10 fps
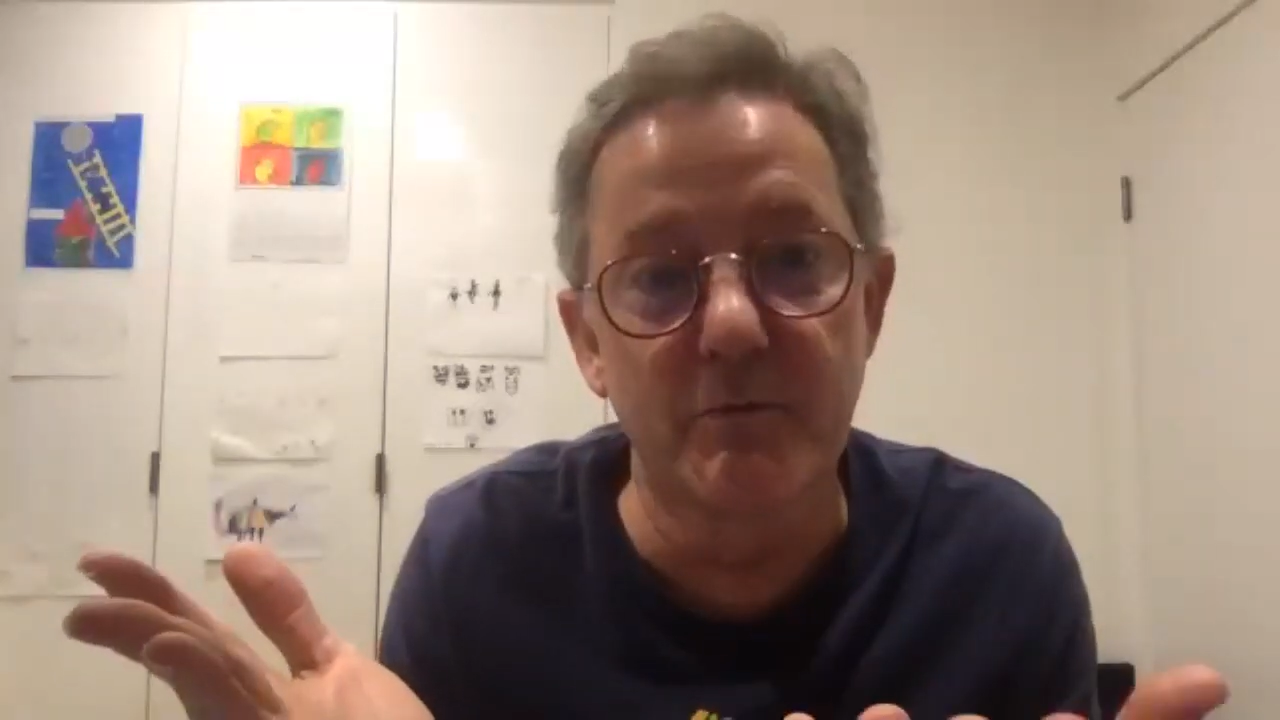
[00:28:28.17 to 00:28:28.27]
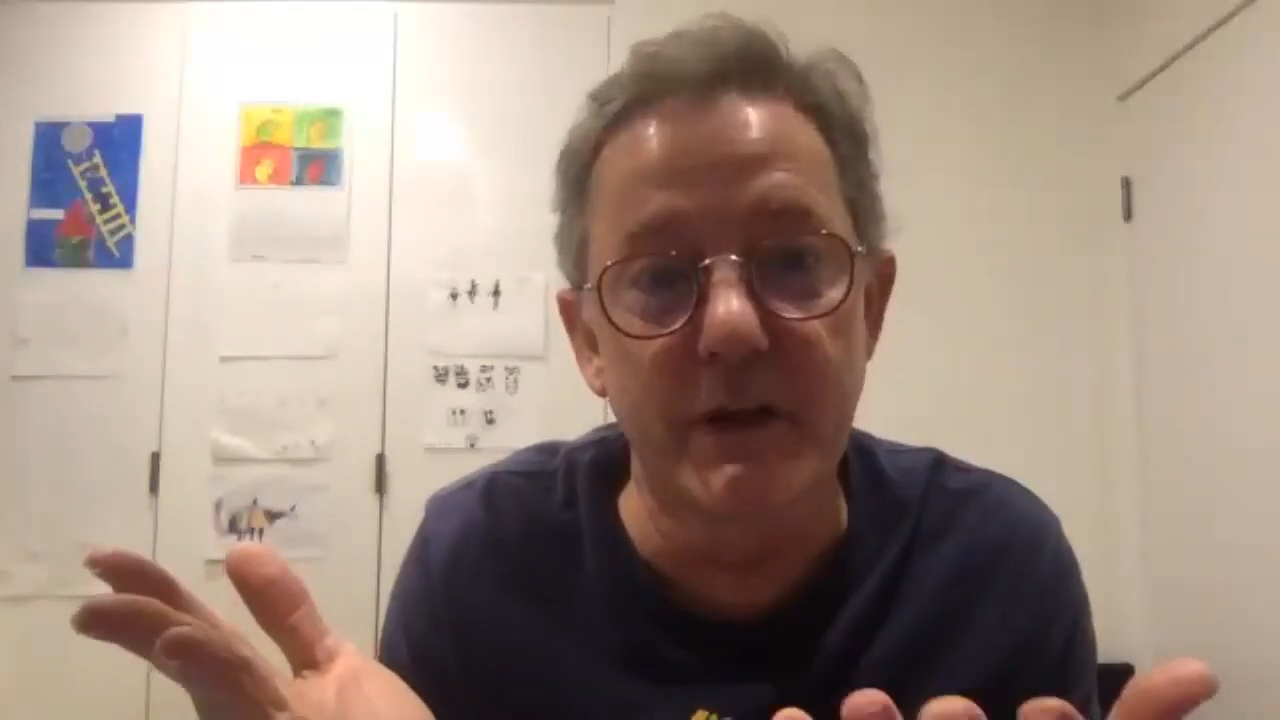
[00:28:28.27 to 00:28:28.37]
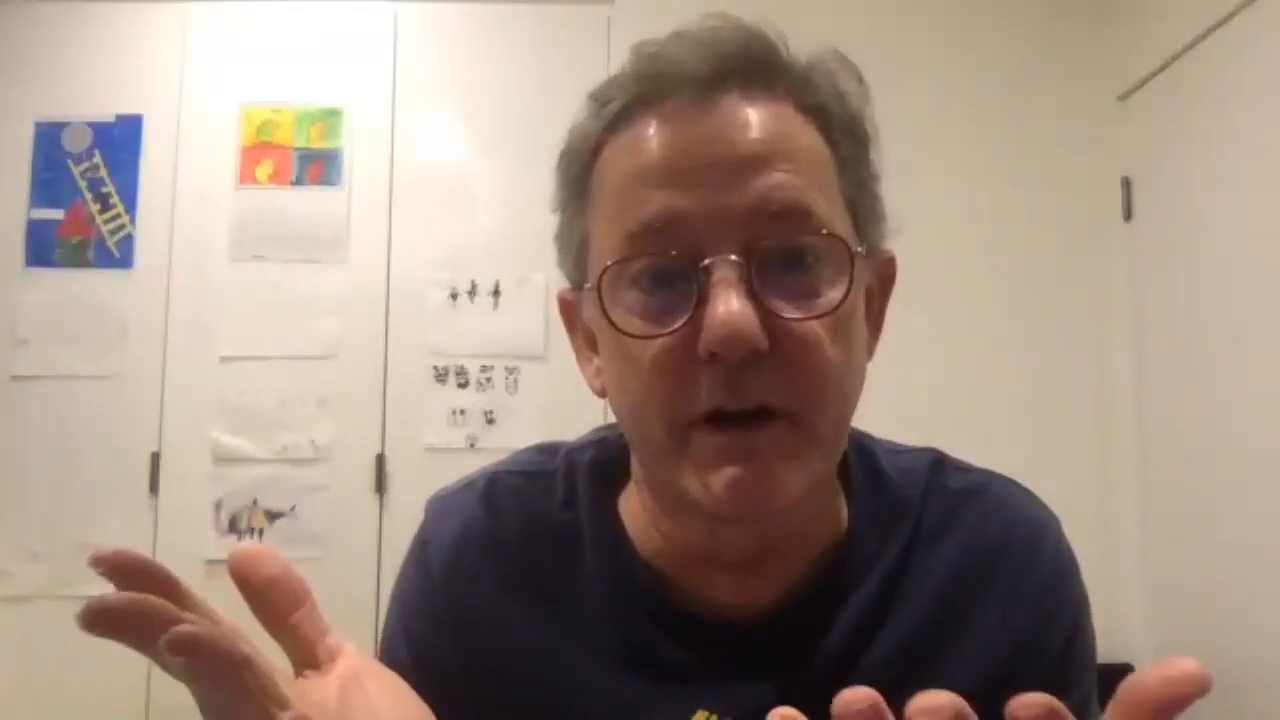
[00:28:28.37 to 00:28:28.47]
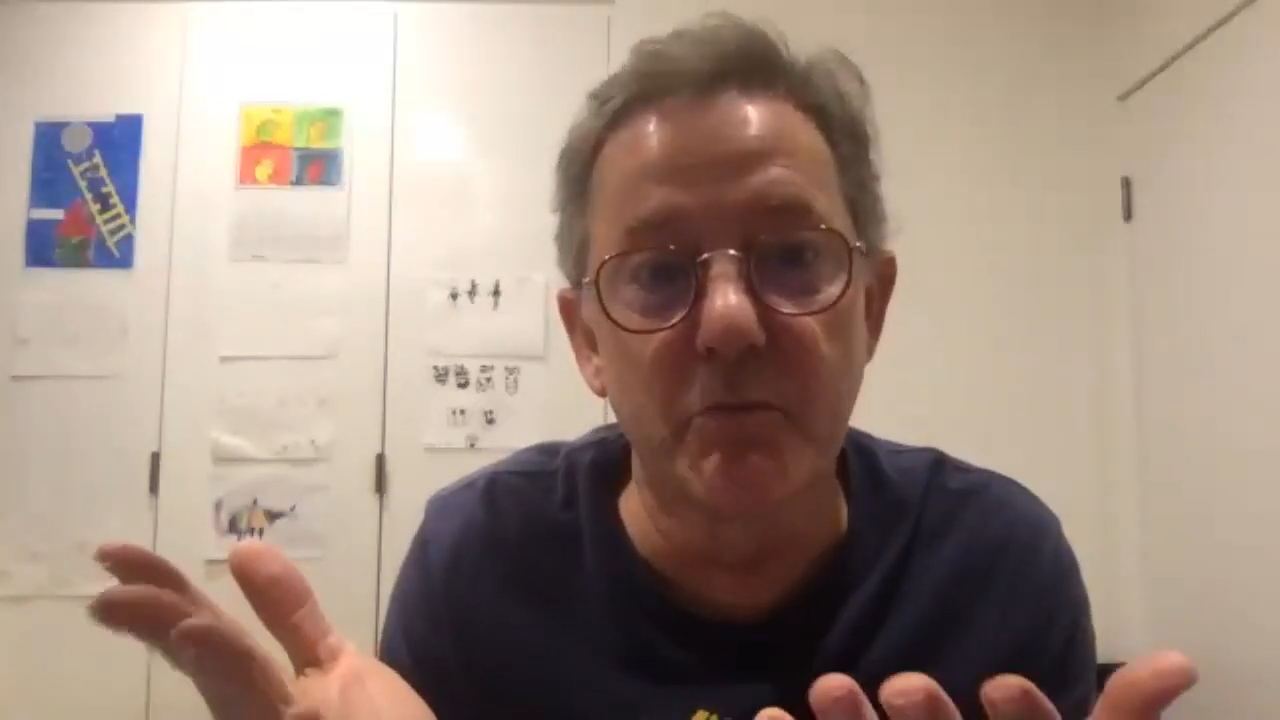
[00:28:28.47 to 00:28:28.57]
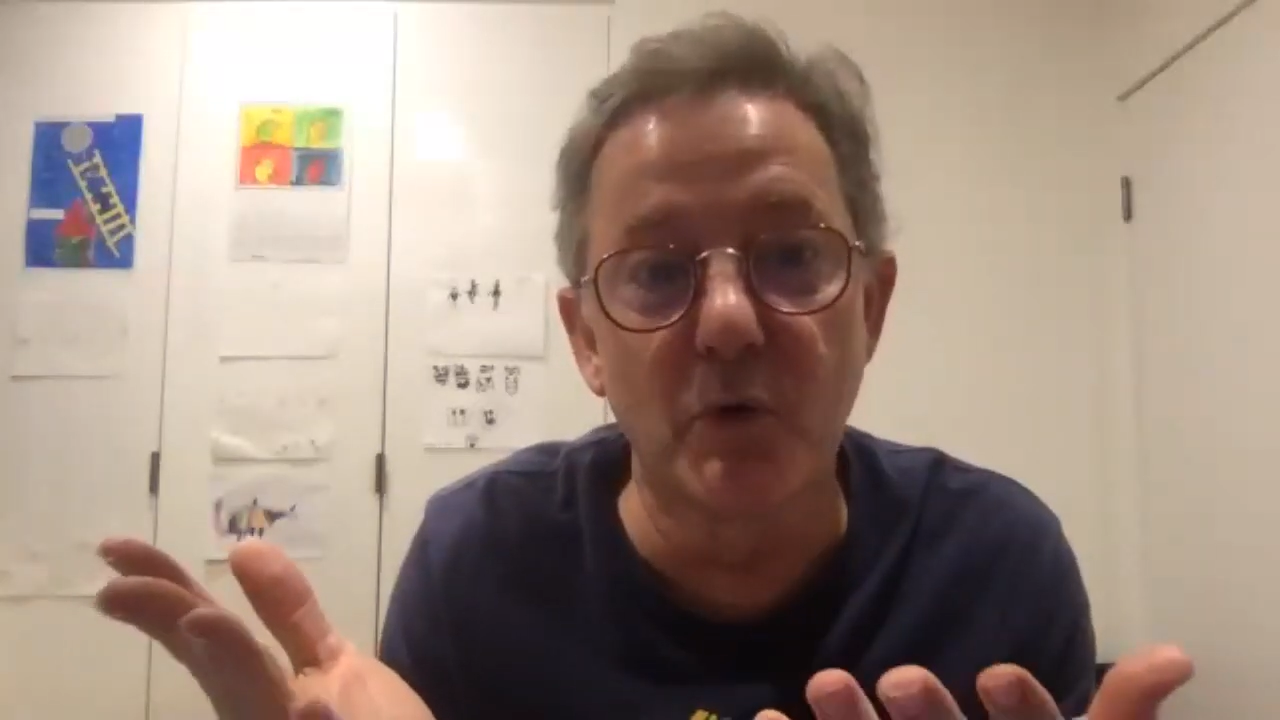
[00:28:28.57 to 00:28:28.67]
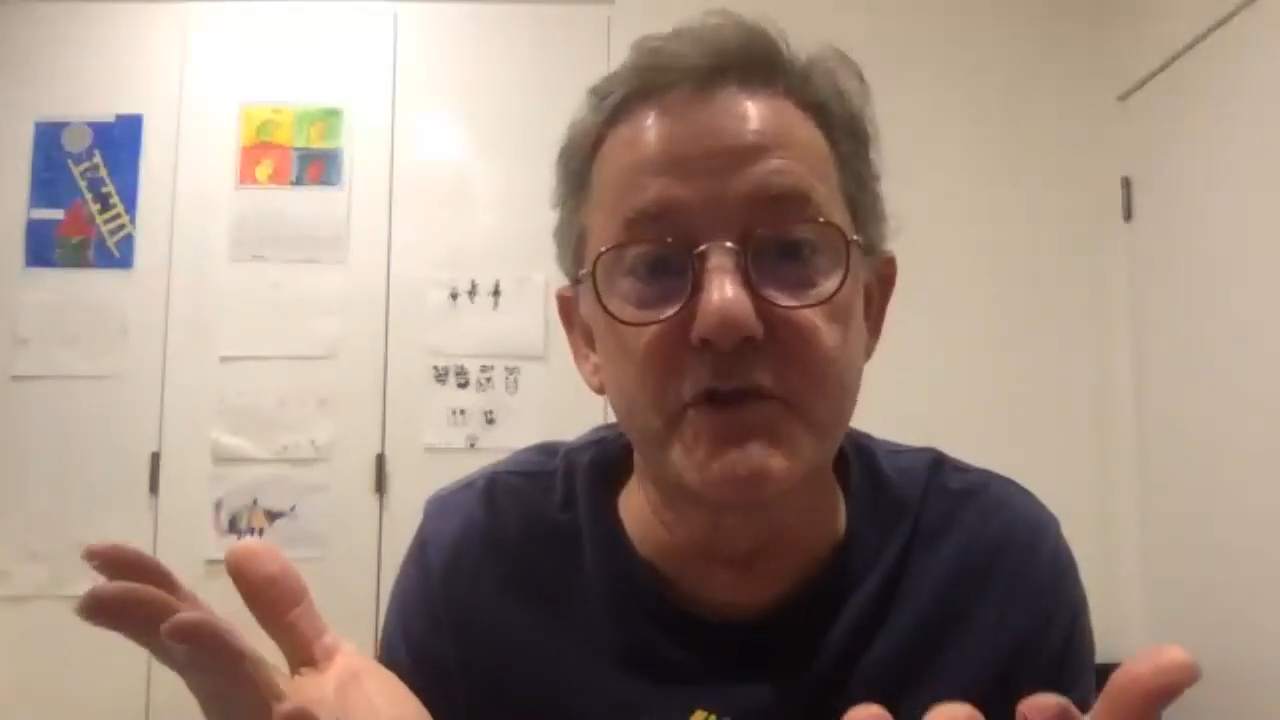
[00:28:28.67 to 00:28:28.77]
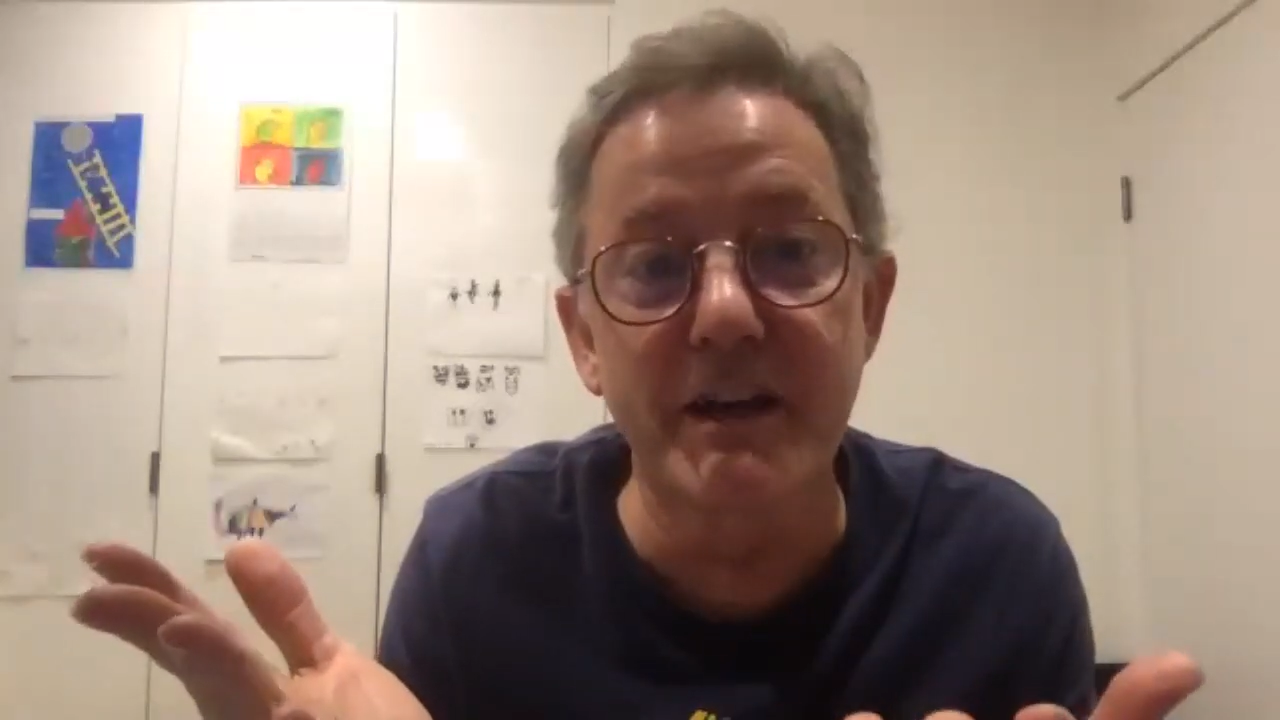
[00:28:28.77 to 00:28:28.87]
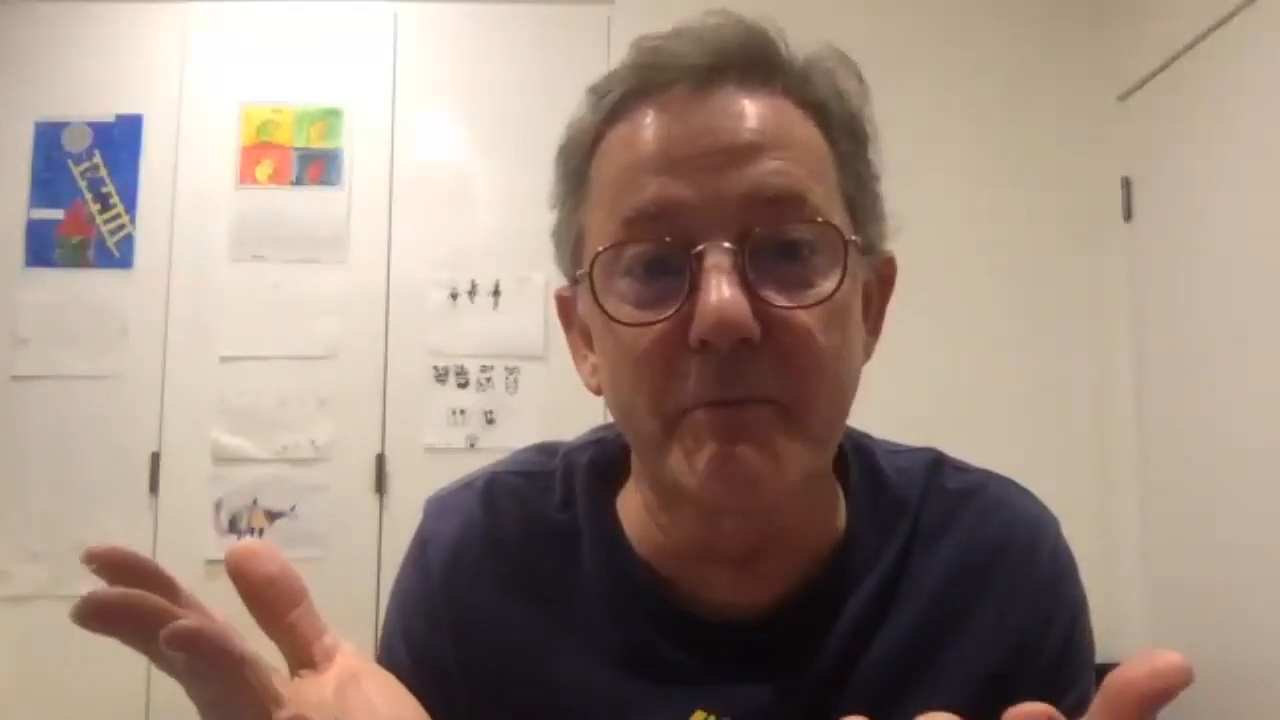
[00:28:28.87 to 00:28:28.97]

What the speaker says: you know, bullshitting